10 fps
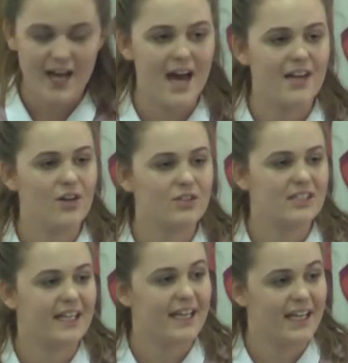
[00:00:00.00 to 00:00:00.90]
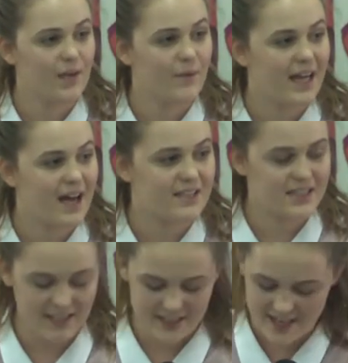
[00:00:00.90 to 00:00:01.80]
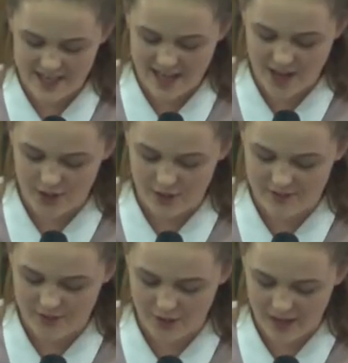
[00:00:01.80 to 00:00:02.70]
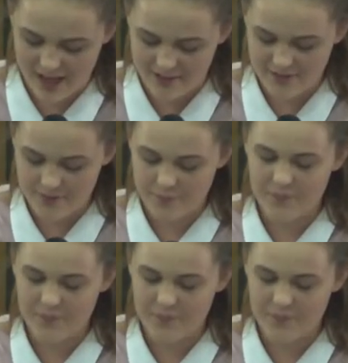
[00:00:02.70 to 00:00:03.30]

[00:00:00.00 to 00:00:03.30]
and not to let anyone else dictate how you live your life.